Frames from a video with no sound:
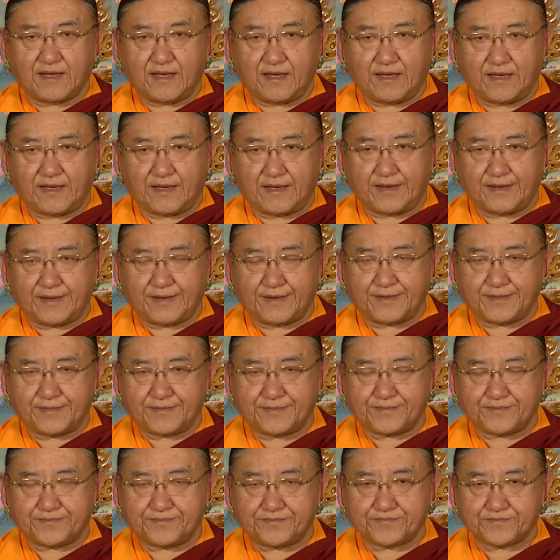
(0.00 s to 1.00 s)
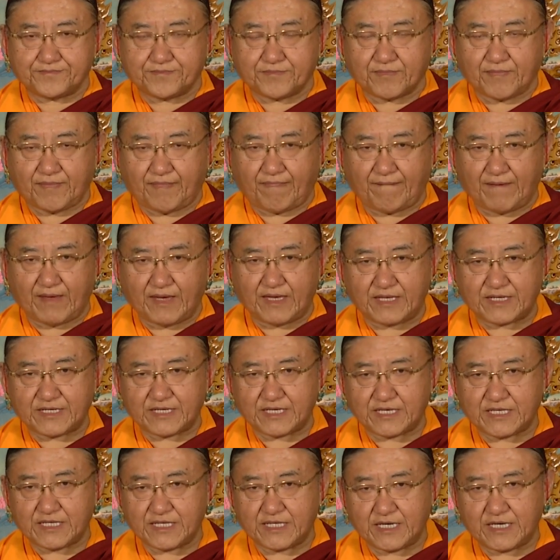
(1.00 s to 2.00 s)
And
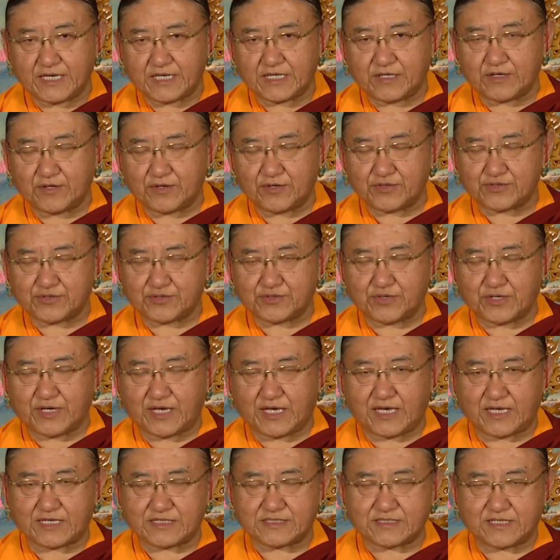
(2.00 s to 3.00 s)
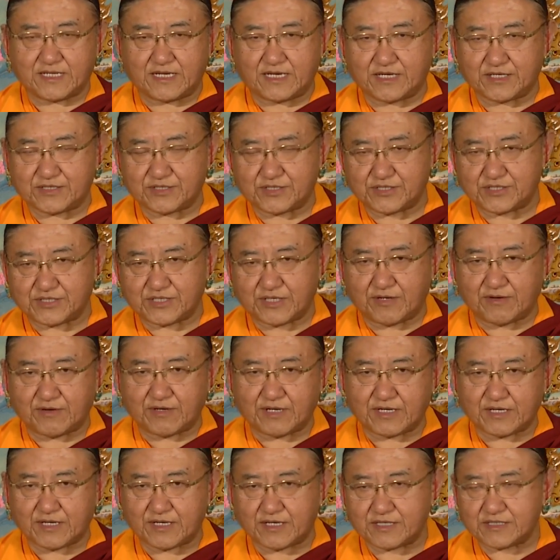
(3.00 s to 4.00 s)
Hinayana also has like the
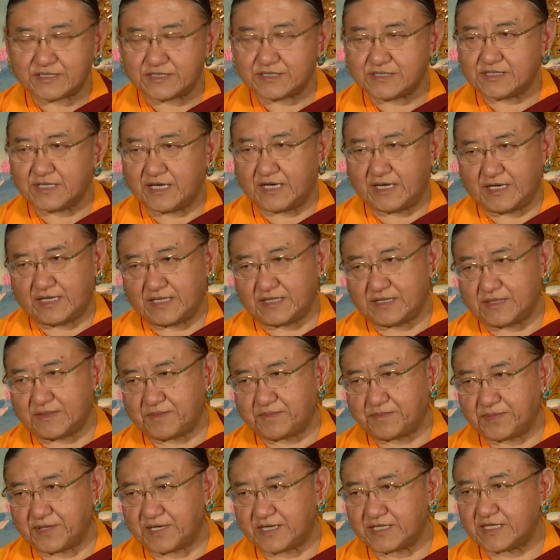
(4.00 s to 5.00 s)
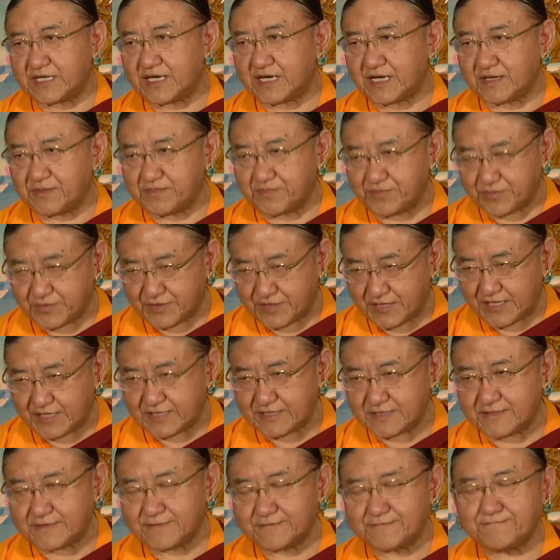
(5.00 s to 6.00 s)
Shavakas and the Prateka
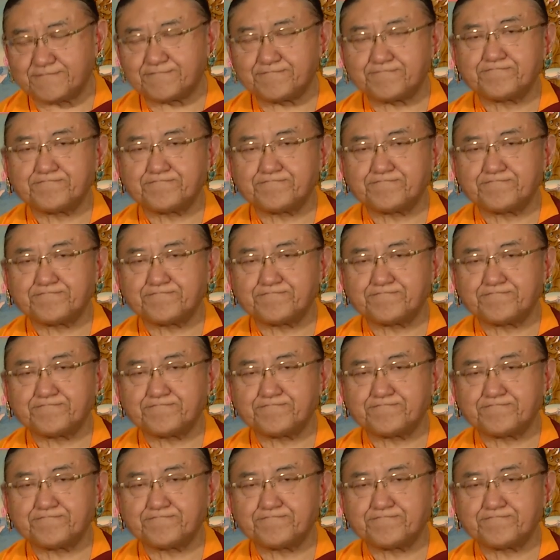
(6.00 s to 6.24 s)
Buddhas.